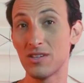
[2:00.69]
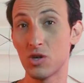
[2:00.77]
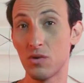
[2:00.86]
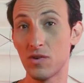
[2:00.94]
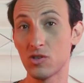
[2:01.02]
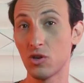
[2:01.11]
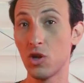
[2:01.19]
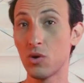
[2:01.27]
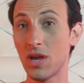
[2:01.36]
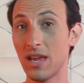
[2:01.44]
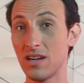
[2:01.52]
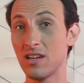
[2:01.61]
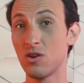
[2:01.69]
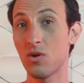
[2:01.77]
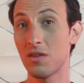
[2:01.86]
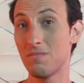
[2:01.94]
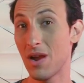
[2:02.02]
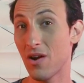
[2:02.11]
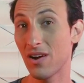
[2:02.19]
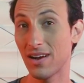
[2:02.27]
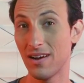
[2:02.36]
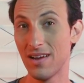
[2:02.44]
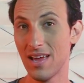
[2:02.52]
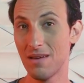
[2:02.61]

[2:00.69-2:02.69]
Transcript: servers are located in North America,